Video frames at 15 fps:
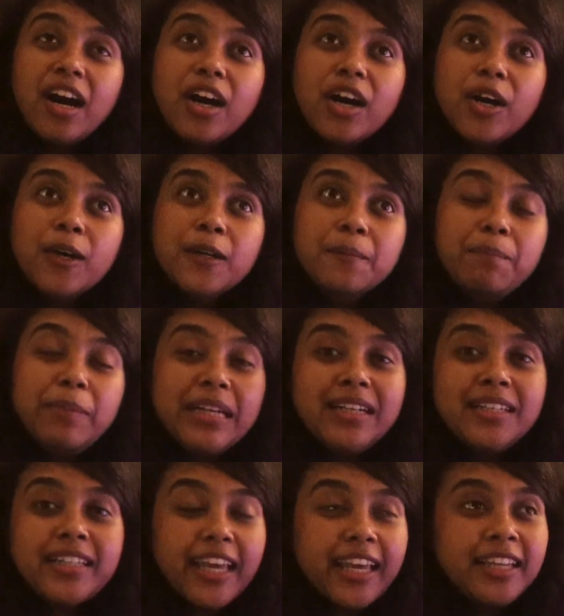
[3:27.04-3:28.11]
uh,
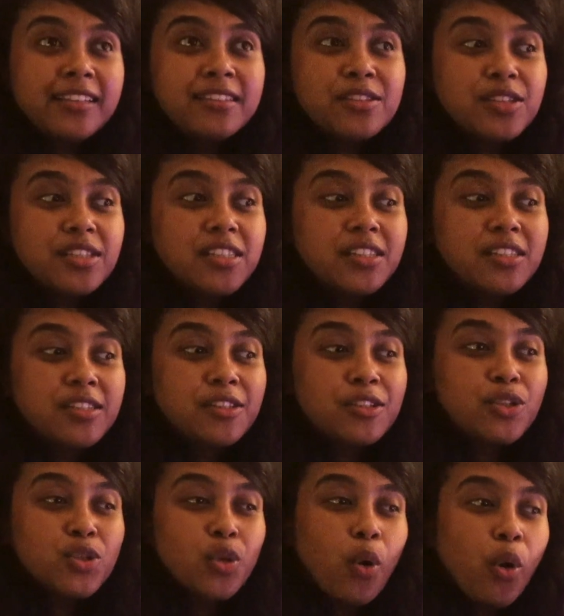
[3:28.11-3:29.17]
built in
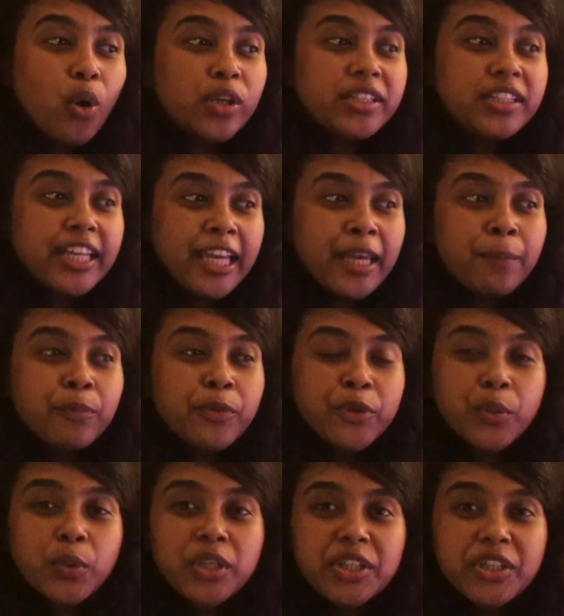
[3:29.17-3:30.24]
so deep
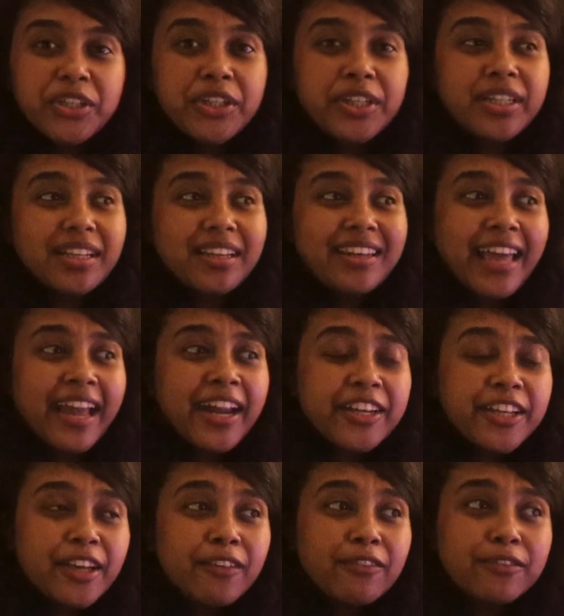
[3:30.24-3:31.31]
rooted
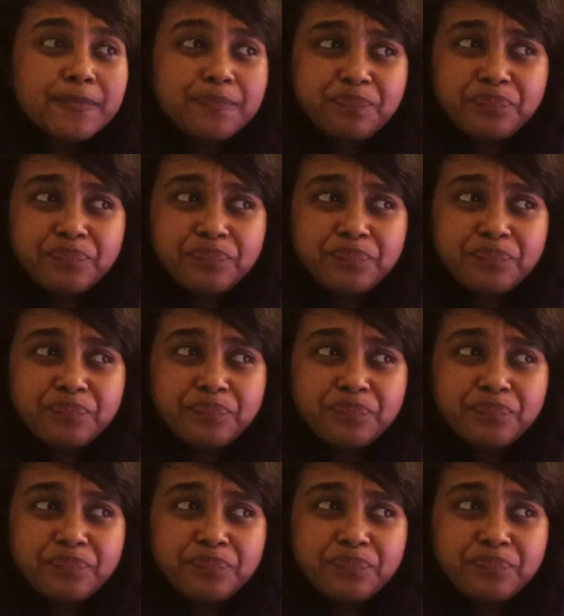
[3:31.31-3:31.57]
negative